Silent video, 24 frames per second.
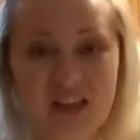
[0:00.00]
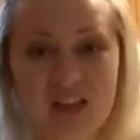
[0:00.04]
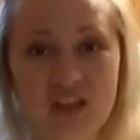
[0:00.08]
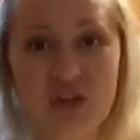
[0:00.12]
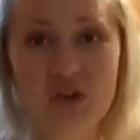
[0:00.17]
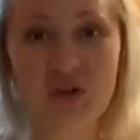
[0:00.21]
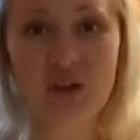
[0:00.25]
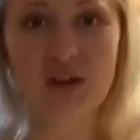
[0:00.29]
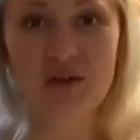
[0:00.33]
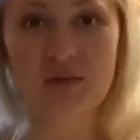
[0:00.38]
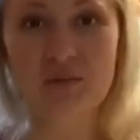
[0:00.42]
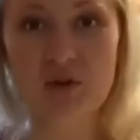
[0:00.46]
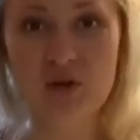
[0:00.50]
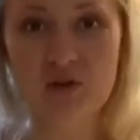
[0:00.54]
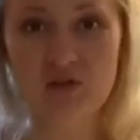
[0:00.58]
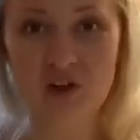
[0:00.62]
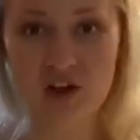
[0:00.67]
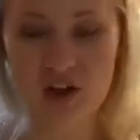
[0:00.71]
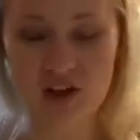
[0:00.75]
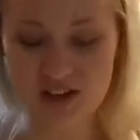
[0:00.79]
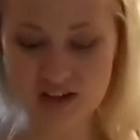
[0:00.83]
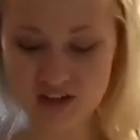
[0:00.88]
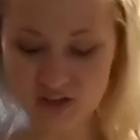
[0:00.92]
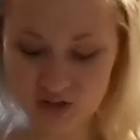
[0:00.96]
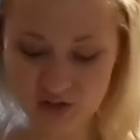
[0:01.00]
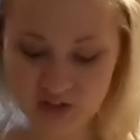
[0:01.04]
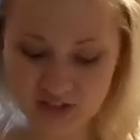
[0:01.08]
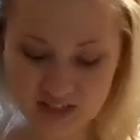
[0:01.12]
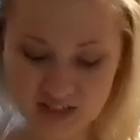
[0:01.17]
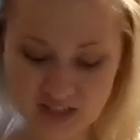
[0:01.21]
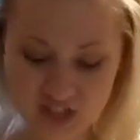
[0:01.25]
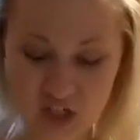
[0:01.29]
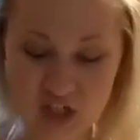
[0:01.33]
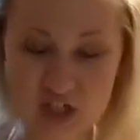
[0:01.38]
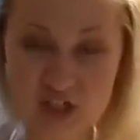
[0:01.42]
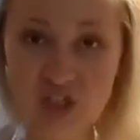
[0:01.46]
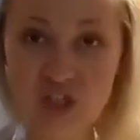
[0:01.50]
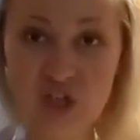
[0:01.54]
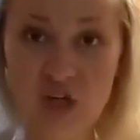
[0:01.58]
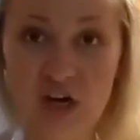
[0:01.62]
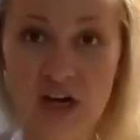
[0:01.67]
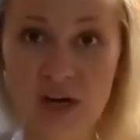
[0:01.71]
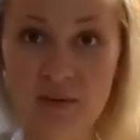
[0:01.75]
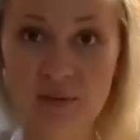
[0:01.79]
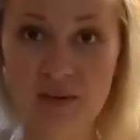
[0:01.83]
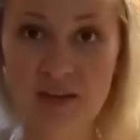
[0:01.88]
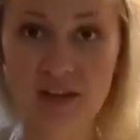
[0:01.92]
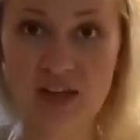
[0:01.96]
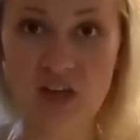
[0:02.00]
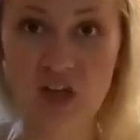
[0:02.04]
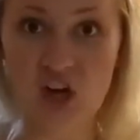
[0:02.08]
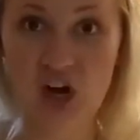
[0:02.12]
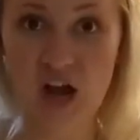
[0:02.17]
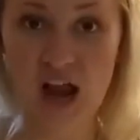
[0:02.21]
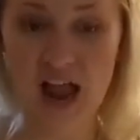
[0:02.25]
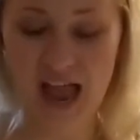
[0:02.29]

you can move on and you can start scrambling your